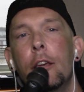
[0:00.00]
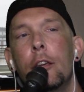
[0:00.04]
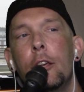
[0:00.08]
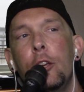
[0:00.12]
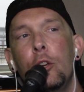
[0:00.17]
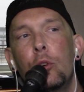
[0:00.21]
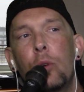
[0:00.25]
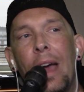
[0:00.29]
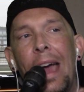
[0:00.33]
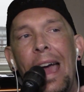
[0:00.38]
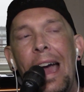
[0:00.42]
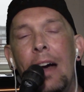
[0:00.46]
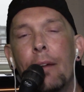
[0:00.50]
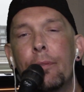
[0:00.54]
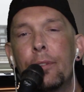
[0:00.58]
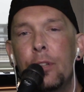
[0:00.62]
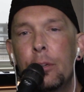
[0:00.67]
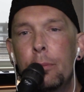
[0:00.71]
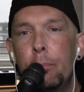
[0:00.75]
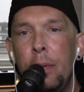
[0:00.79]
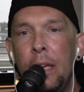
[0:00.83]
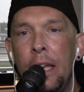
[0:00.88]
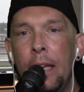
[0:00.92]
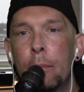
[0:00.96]
You have
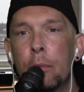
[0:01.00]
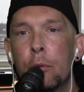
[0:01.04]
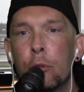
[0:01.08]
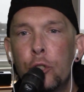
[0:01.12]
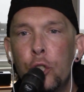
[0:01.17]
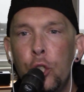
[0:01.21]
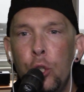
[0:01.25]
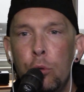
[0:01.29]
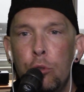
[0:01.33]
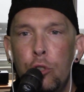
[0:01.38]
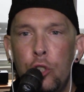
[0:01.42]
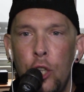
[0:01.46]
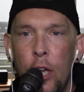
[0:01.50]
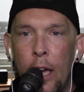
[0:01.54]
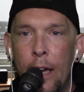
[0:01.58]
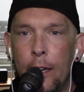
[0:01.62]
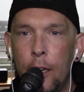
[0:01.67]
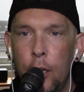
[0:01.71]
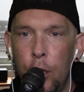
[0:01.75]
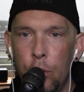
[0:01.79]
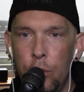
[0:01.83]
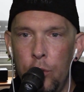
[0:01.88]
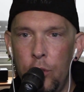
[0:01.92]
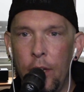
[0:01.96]
to be able to
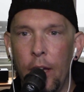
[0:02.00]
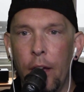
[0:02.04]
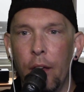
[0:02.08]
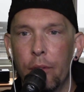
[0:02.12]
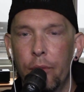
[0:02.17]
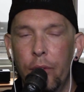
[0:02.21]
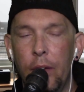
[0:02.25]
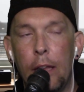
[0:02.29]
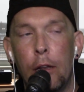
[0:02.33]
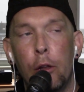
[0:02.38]
check yourself.